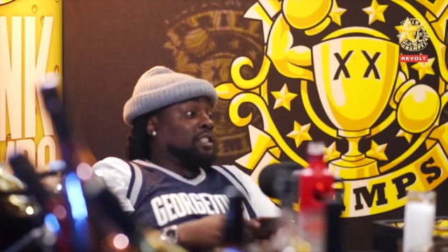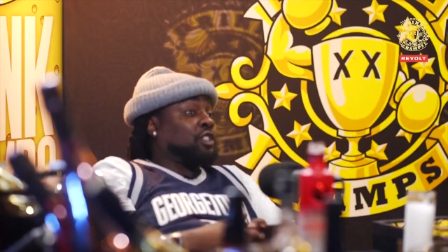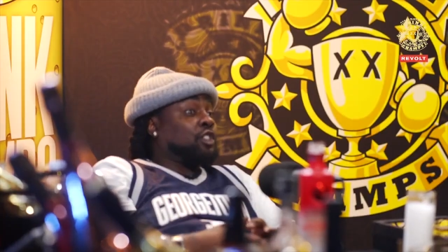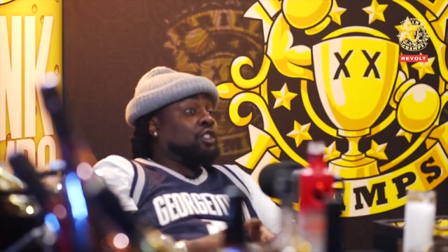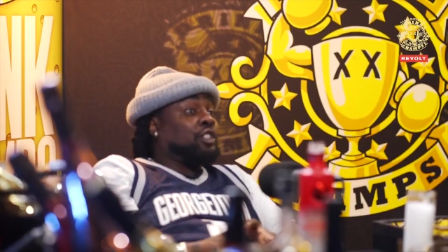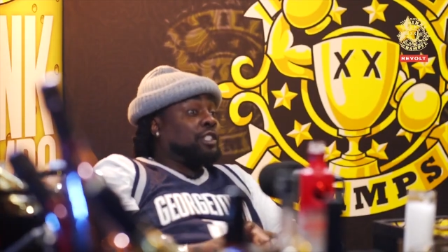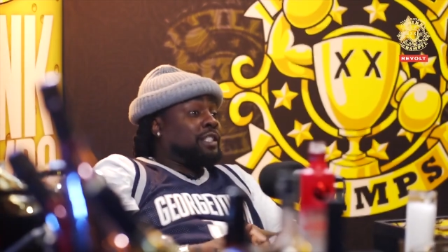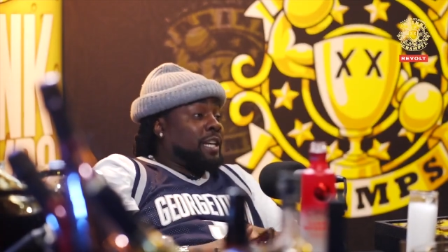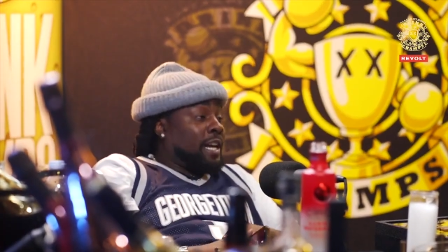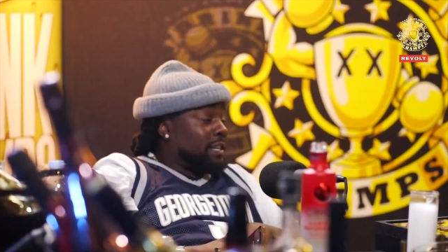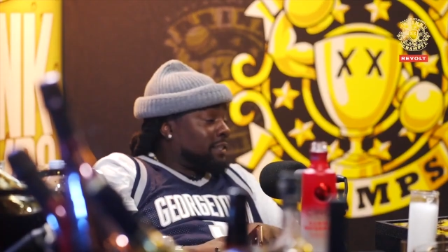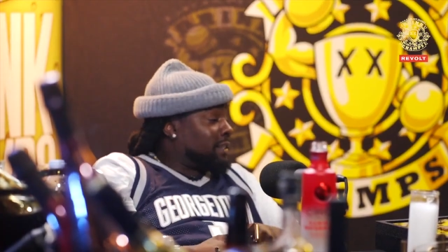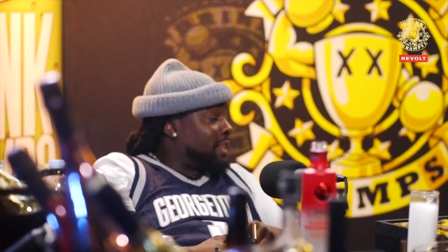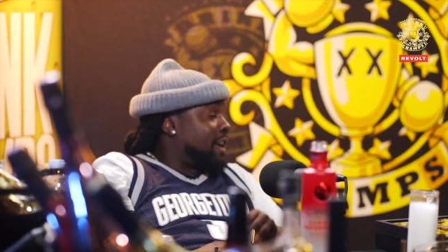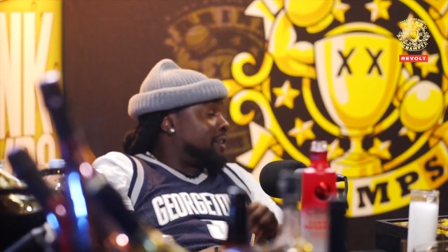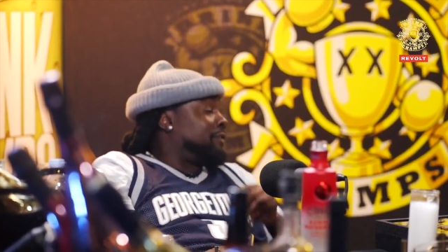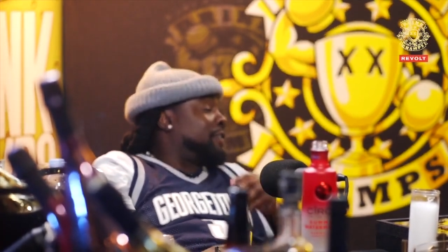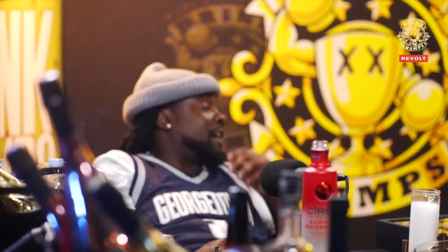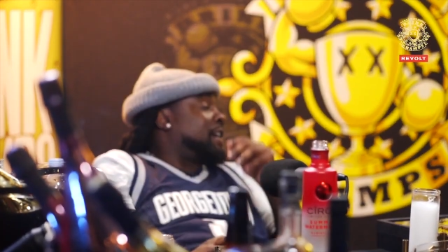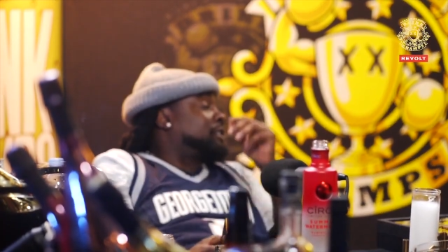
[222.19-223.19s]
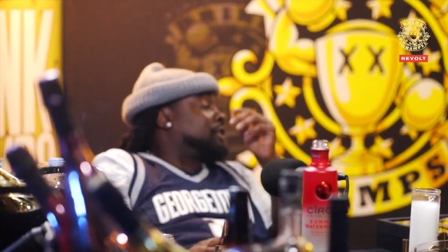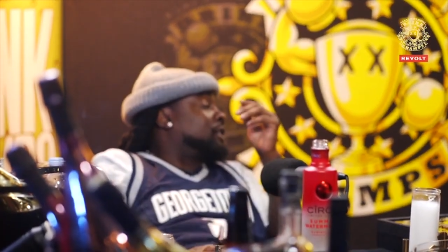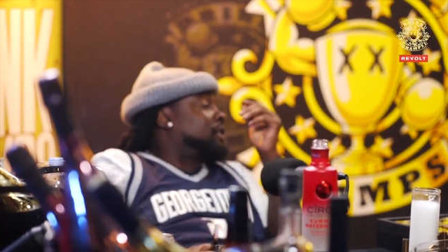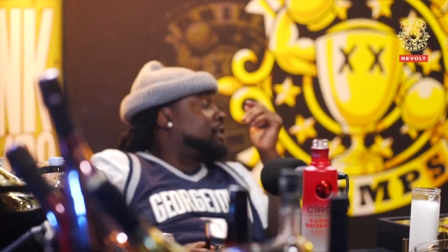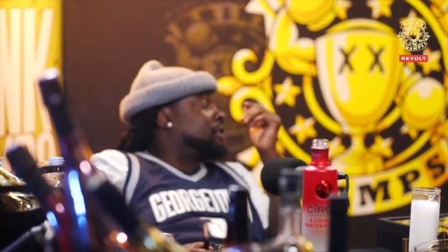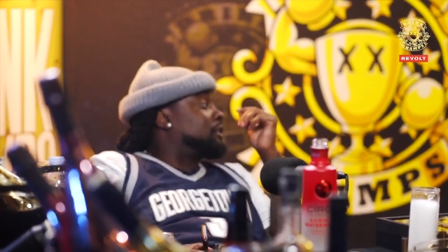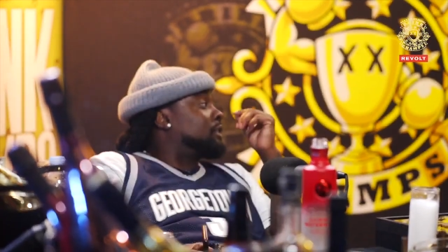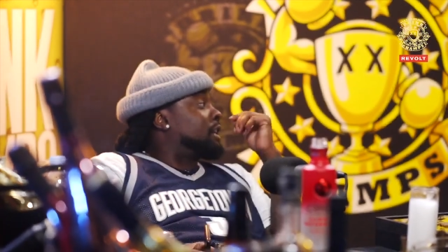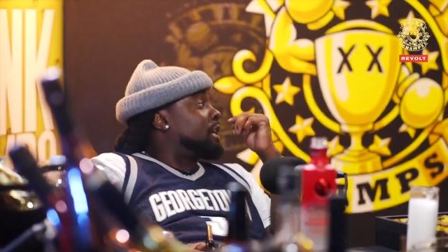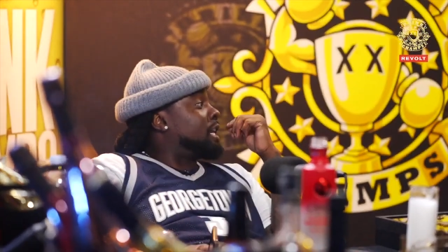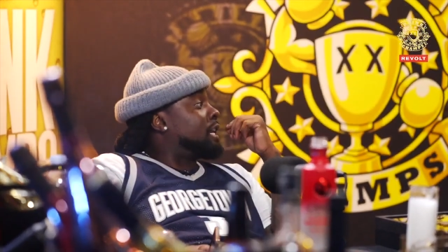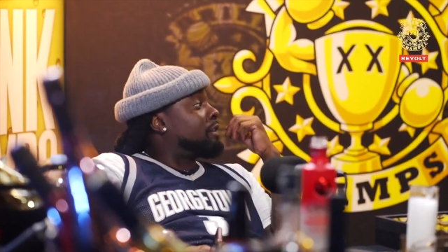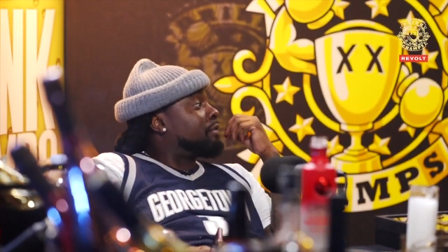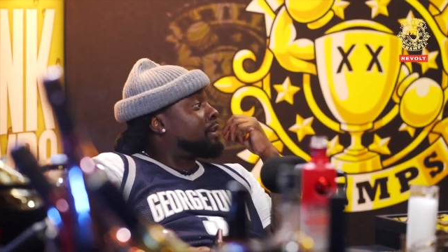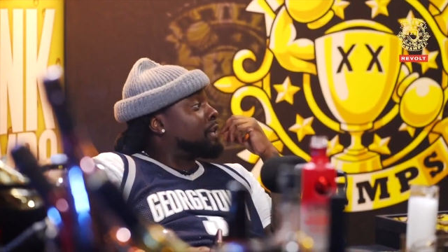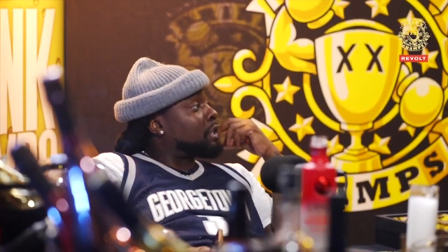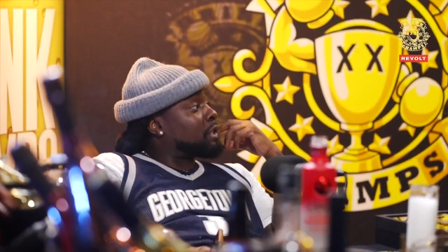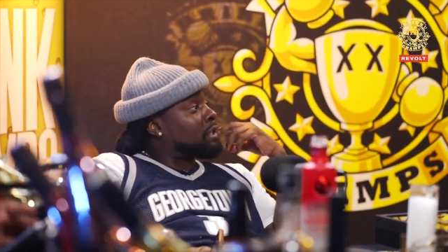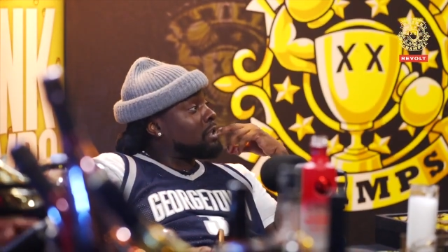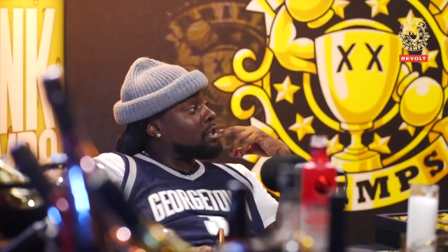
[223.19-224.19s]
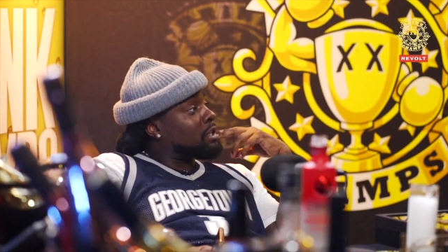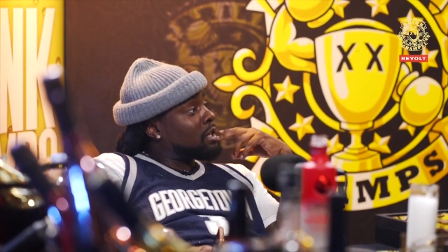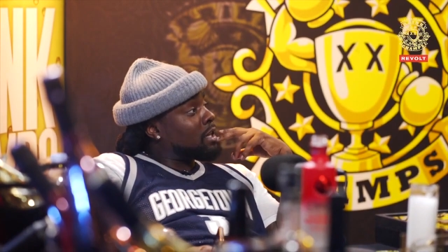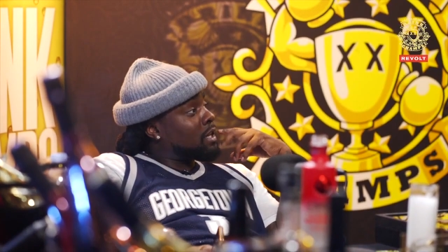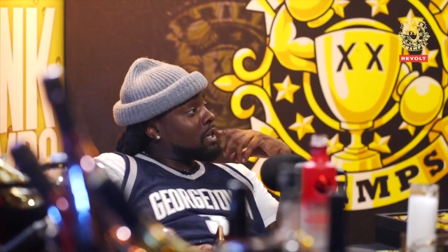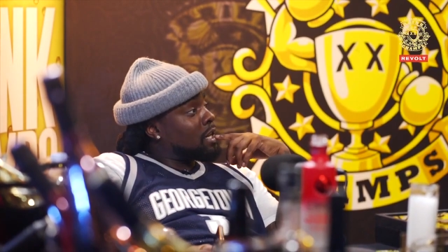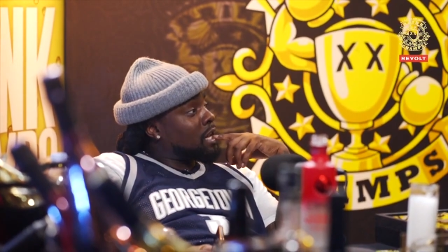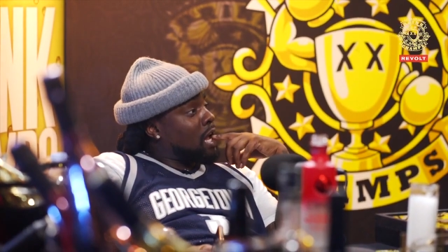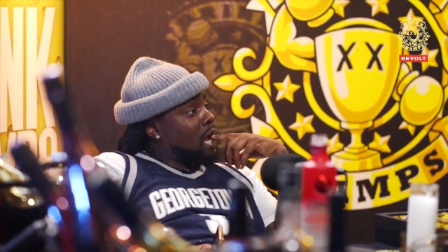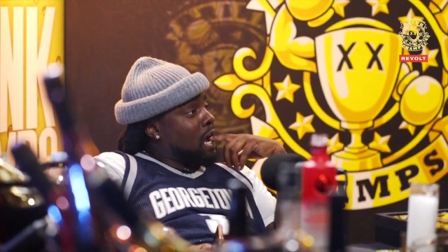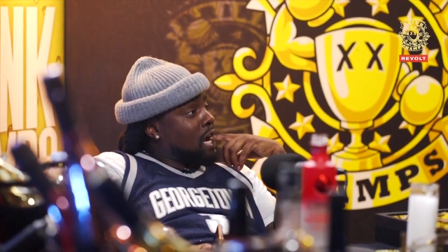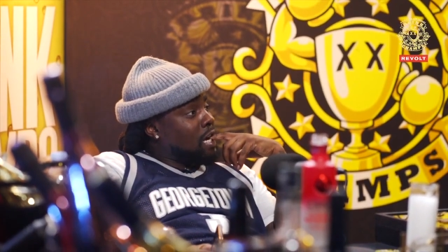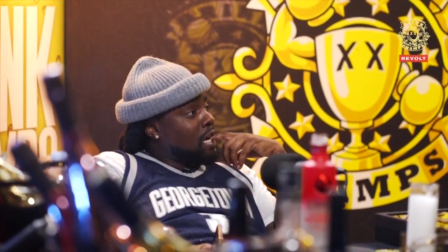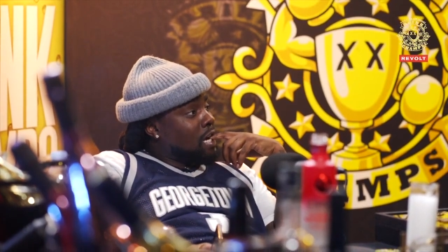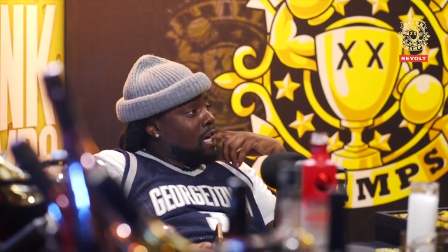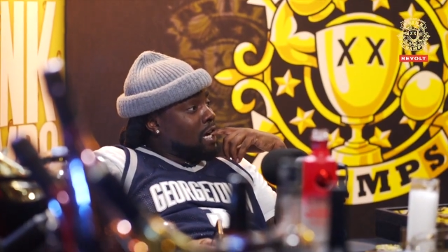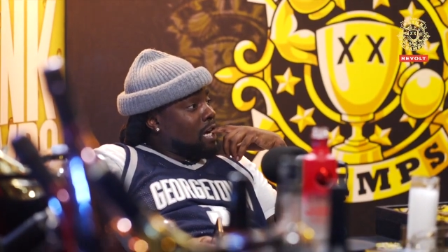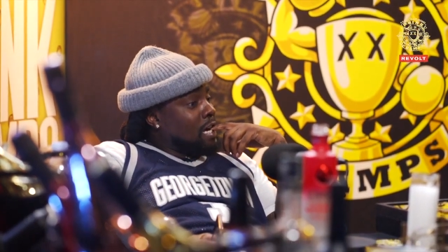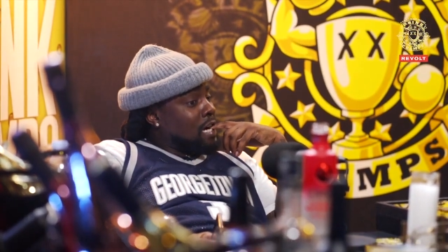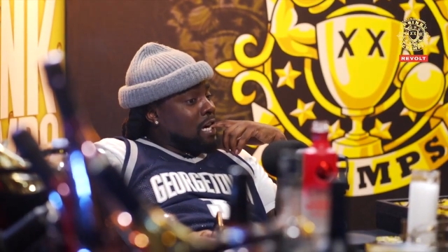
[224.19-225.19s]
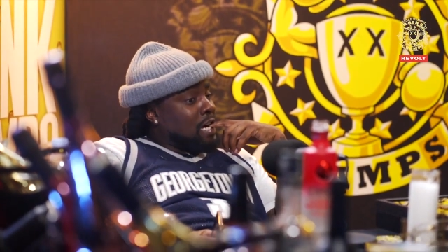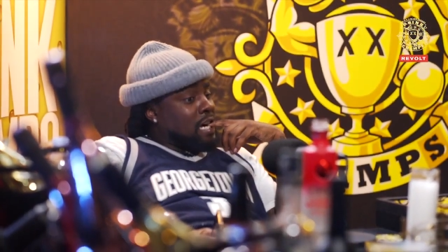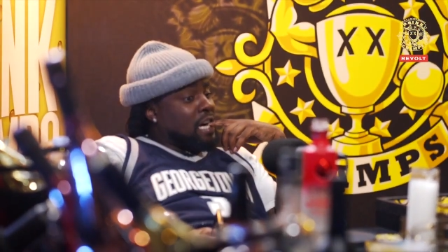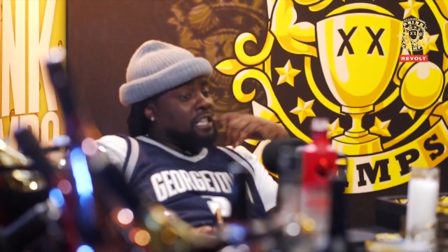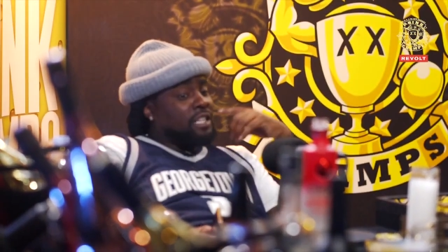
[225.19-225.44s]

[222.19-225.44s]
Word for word: is just that fast turn to intervention.